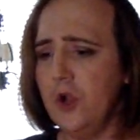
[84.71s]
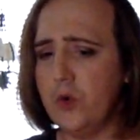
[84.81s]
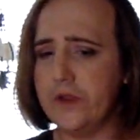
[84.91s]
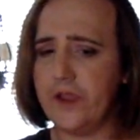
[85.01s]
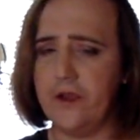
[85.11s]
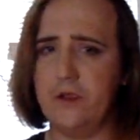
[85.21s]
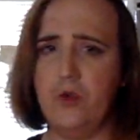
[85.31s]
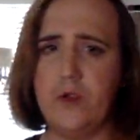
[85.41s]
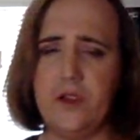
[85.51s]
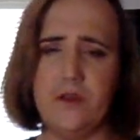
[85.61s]
we can kind of
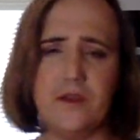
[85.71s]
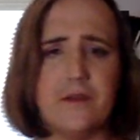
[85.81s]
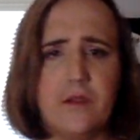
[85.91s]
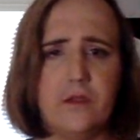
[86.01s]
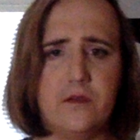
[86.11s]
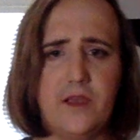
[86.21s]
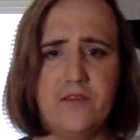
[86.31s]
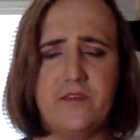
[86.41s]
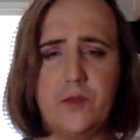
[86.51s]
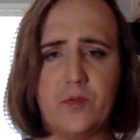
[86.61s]
go in and
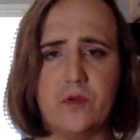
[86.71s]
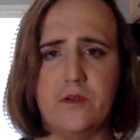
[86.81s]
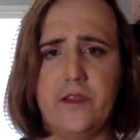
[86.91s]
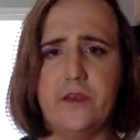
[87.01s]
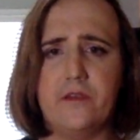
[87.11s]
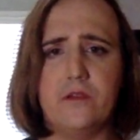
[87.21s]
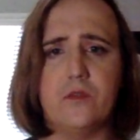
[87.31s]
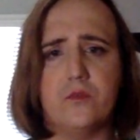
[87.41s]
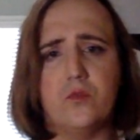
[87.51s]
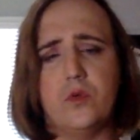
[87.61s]
dive deeper
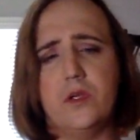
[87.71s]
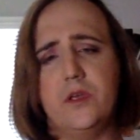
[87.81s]
into